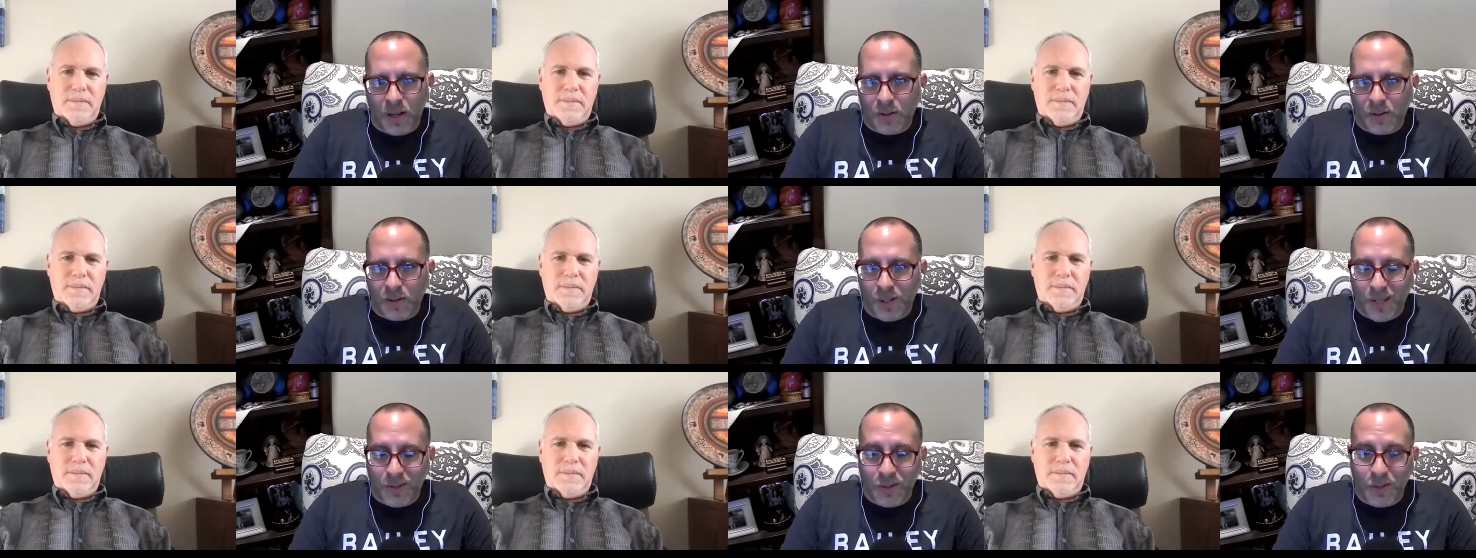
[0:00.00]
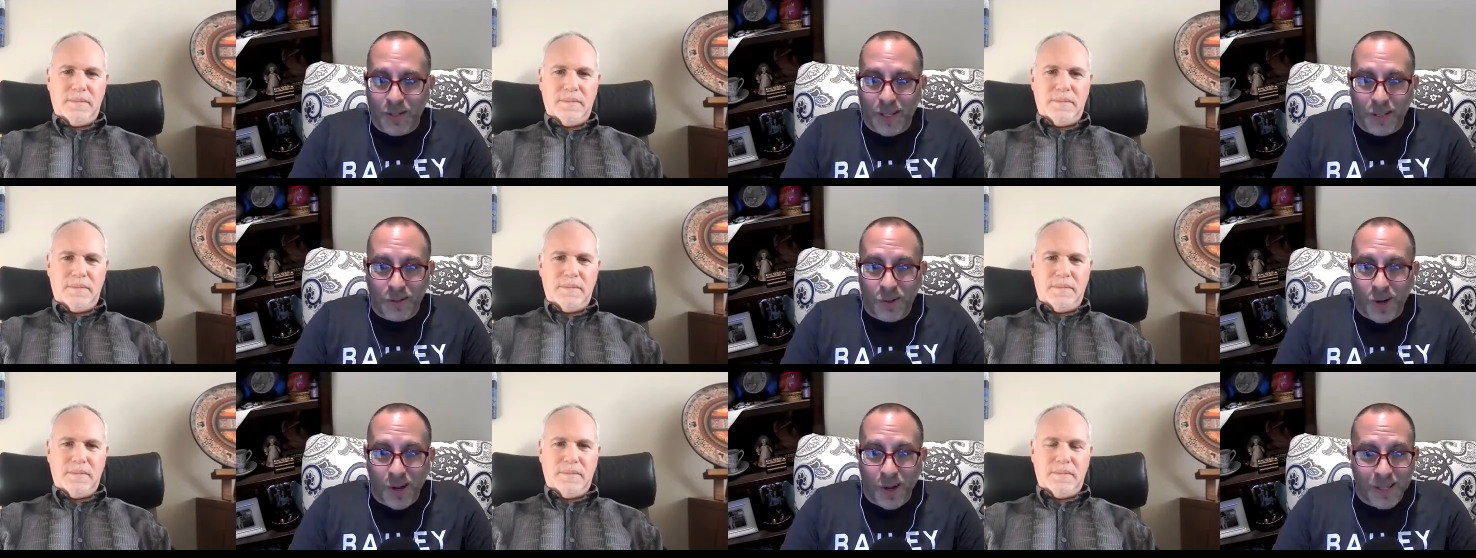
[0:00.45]
Speaker 1: so that's
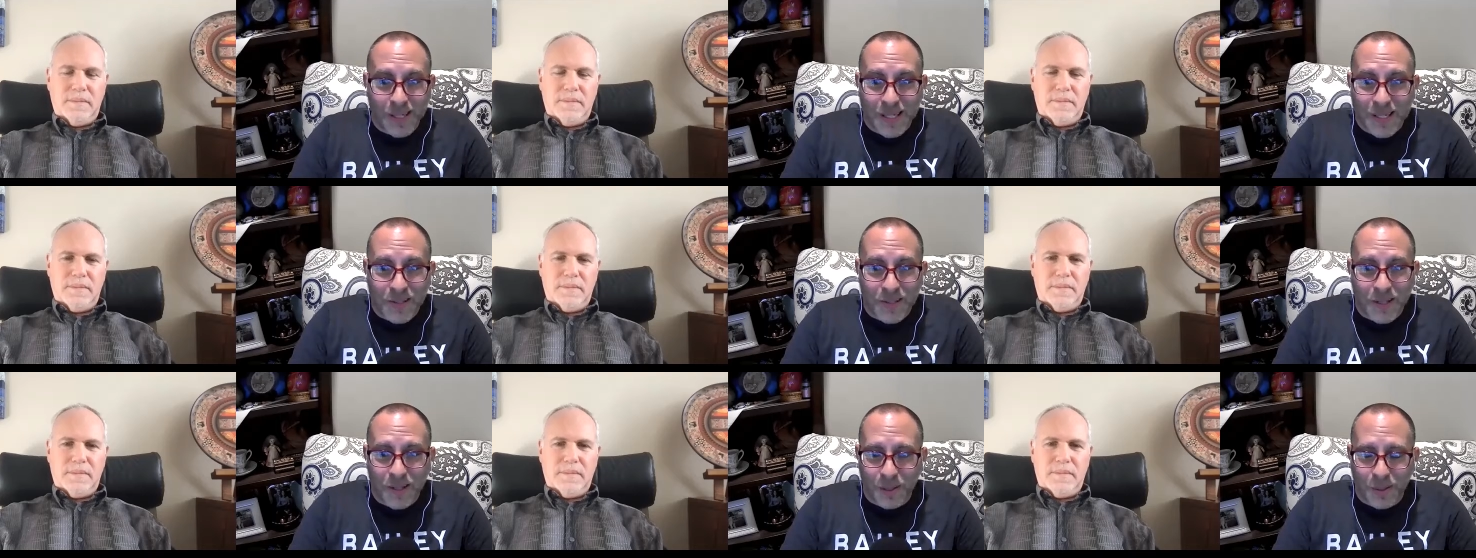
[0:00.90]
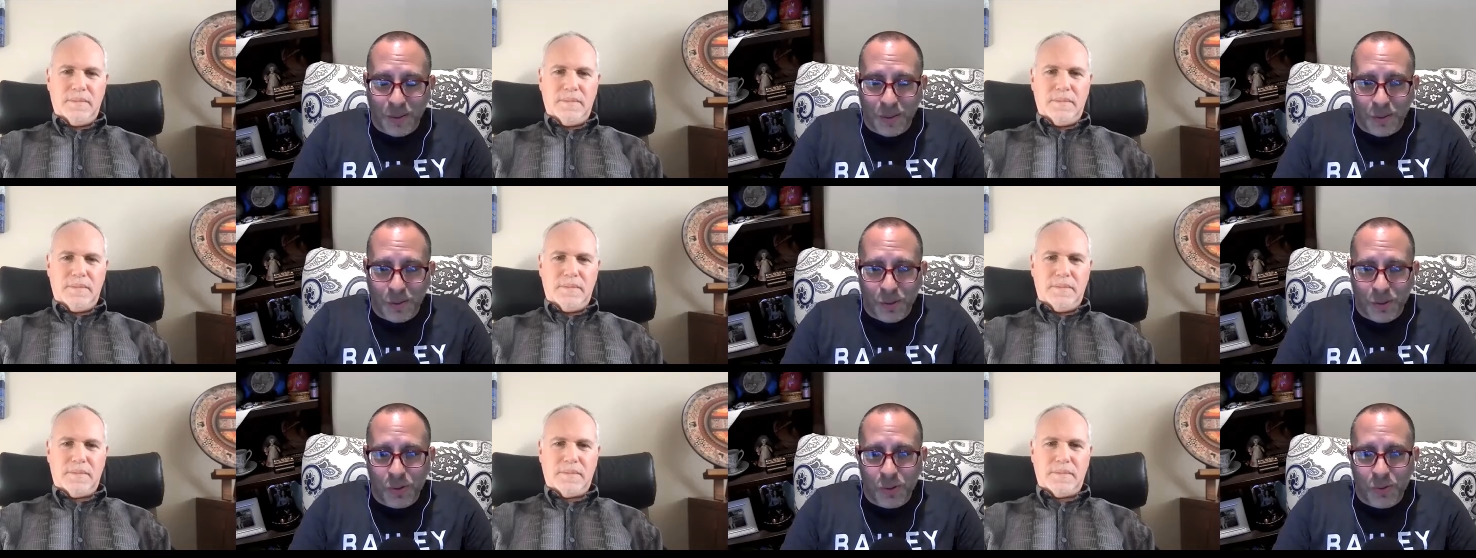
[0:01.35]
that's not an easy thing
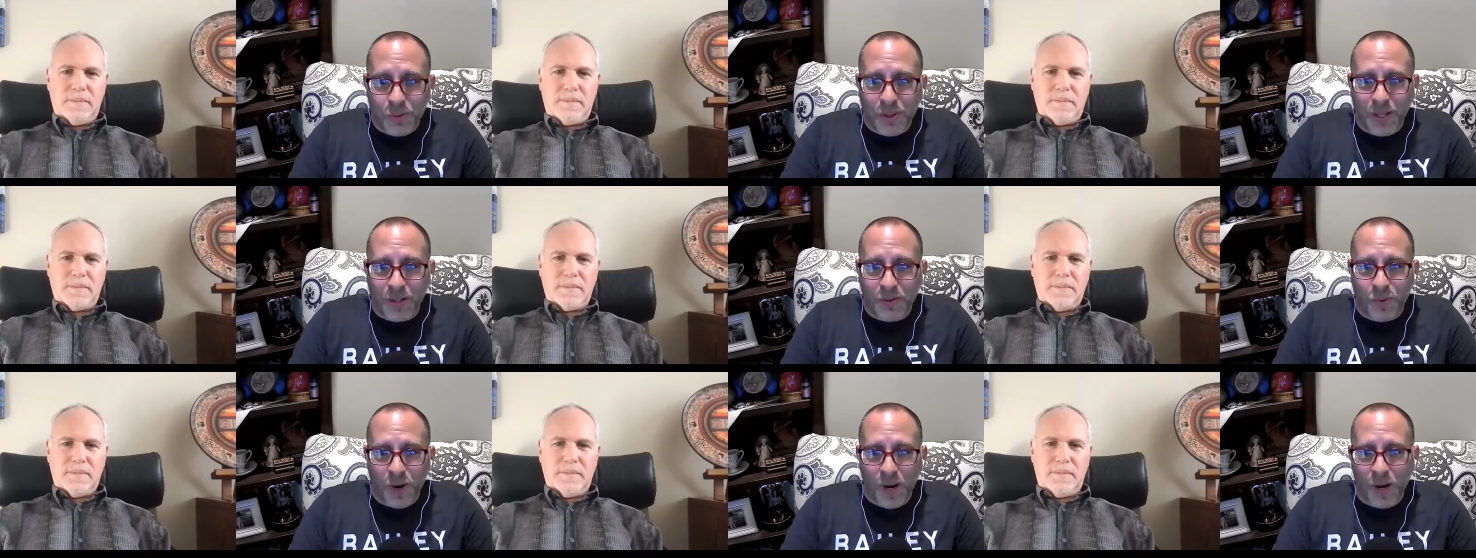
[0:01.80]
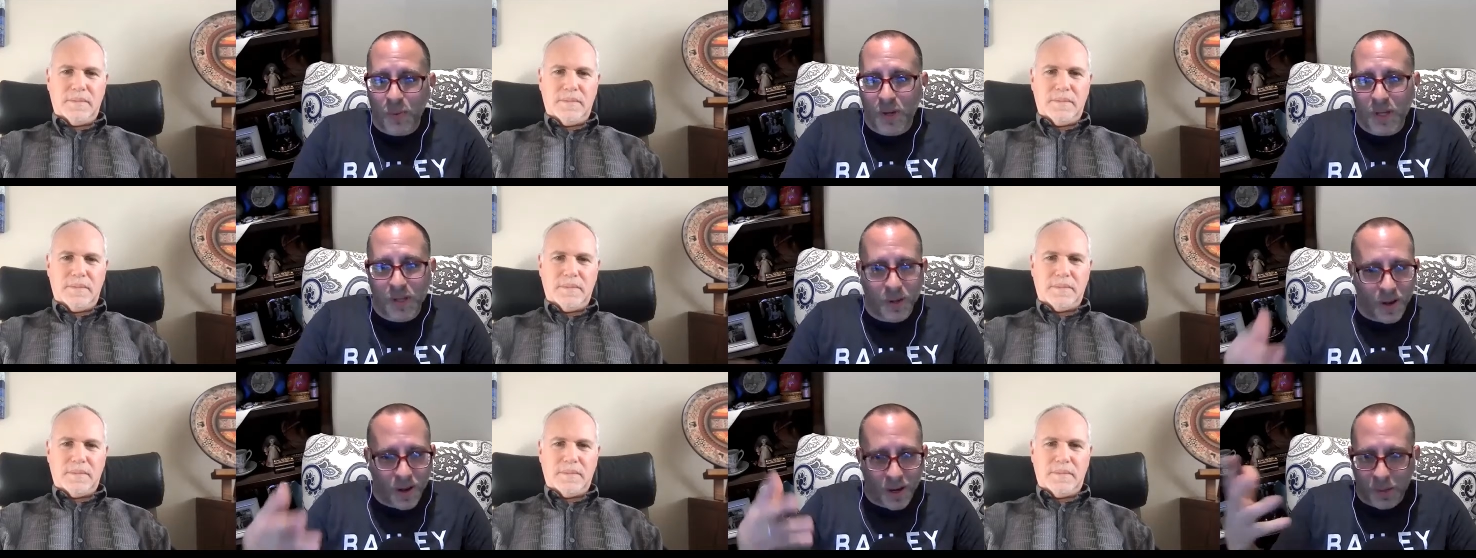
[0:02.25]
to do and that's why
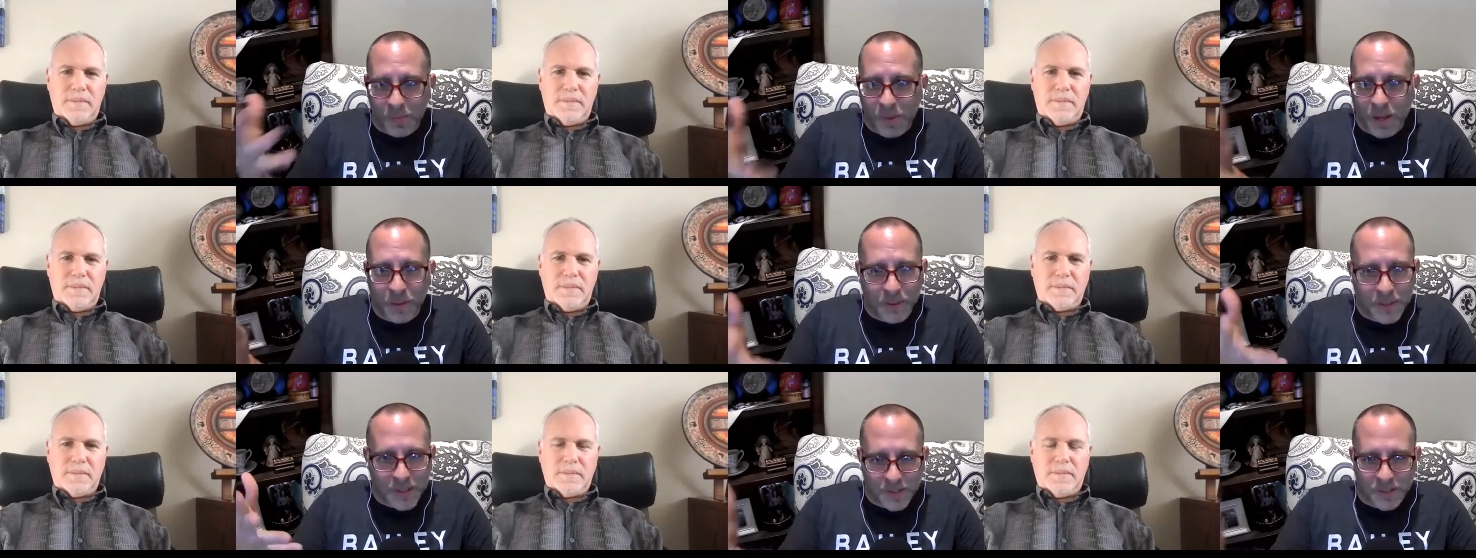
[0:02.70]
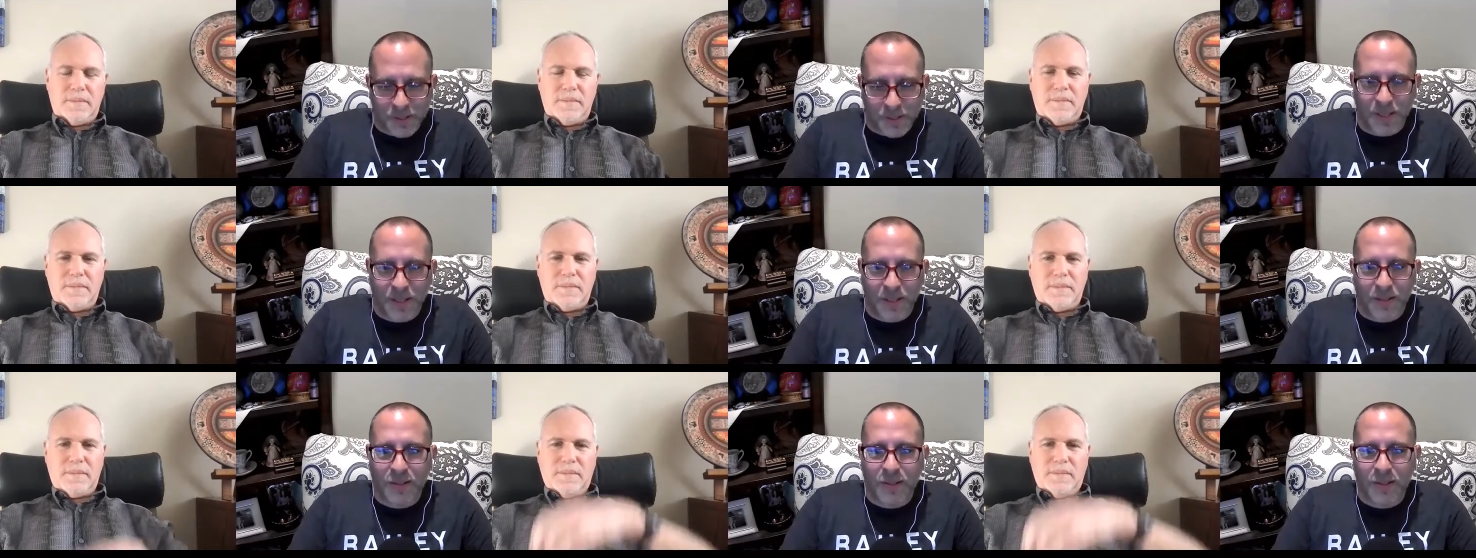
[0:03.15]
we talk about these
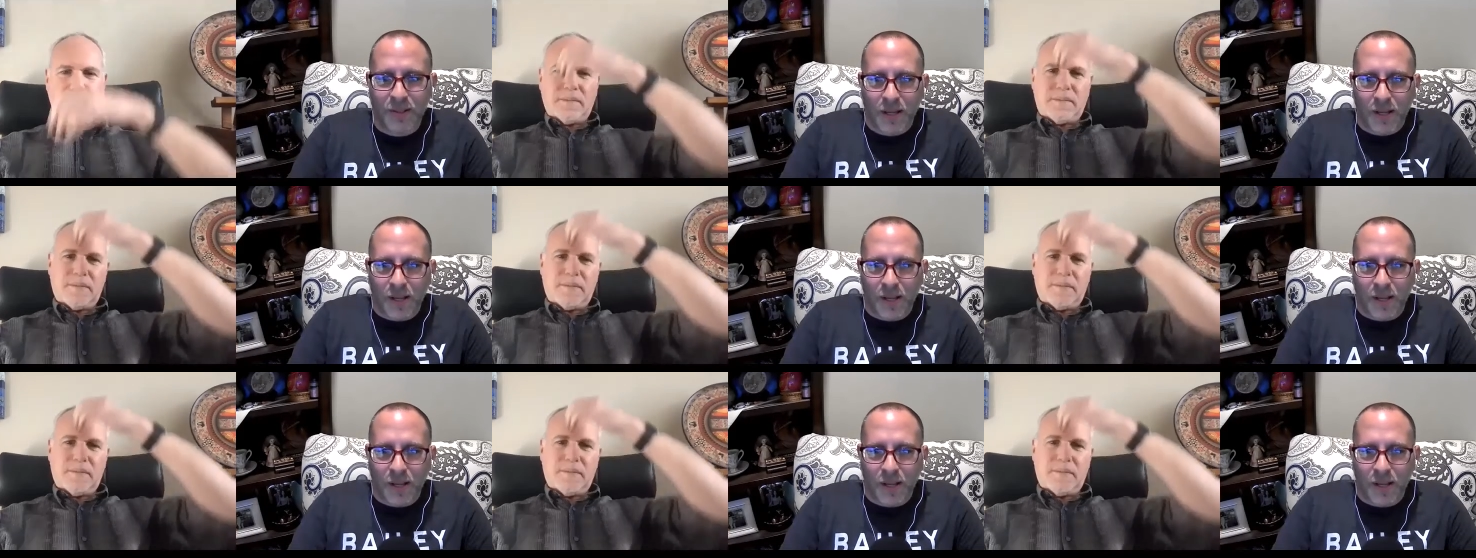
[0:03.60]
things